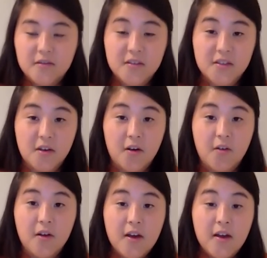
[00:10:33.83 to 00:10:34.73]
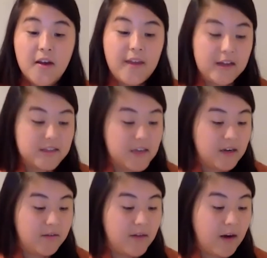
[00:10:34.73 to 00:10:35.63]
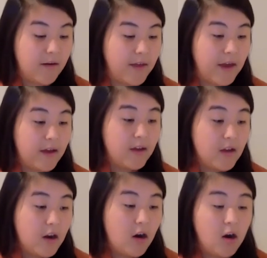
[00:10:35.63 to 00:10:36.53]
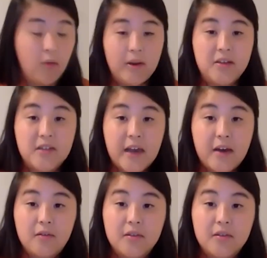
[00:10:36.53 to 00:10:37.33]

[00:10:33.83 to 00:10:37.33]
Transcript: So that's kind of how that all went down.